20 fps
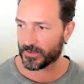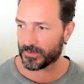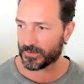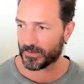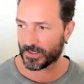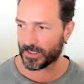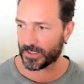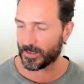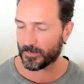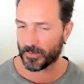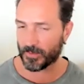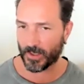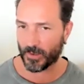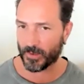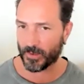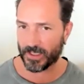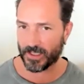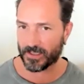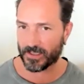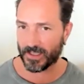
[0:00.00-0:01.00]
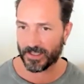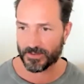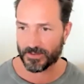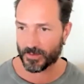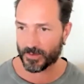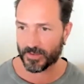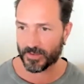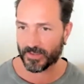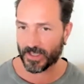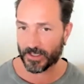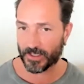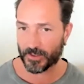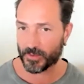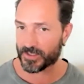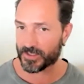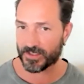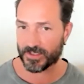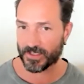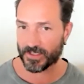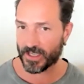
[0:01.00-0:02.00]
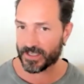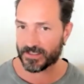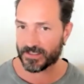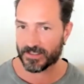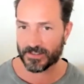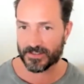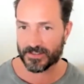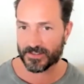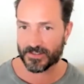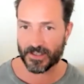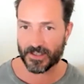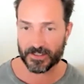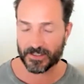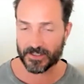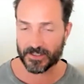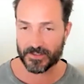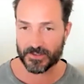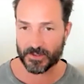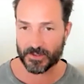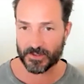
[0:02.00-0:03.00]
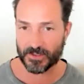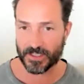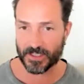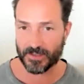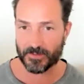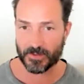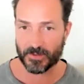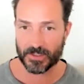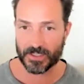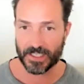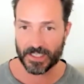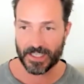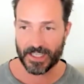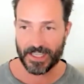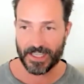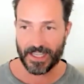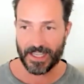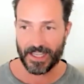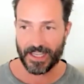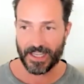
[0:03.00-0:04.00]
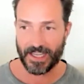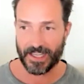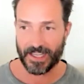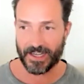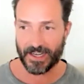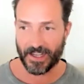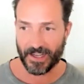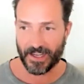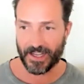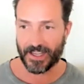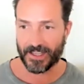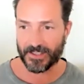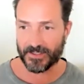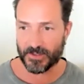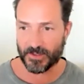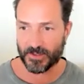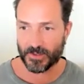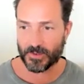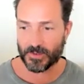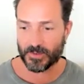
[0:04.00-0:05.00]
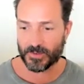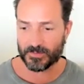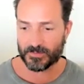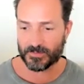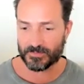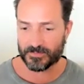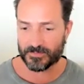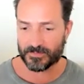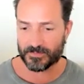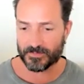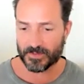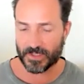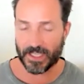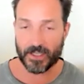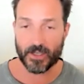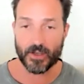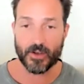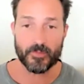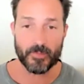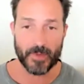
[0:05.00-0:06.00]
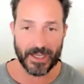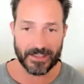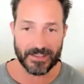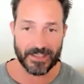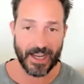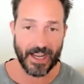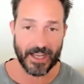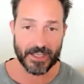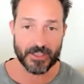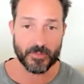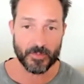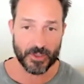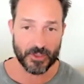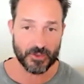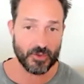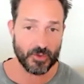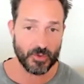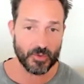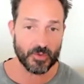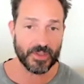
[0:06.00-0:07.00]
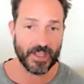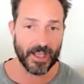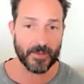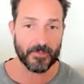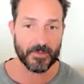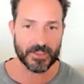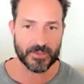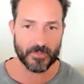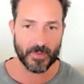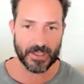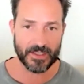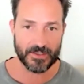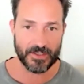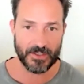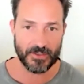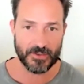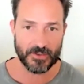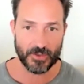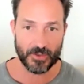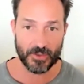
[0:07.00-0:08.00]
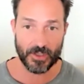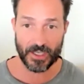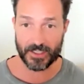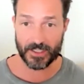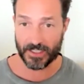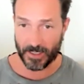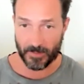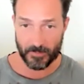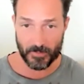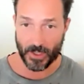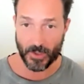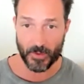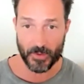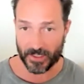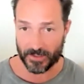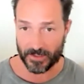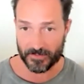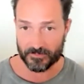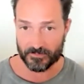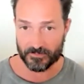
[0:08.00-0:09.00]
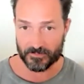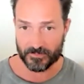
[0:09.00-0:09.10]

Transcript: to keep going. And they sort of got crystallized and stuck at a certain level. And I had to let go of my attachment to them as my teacher and keep going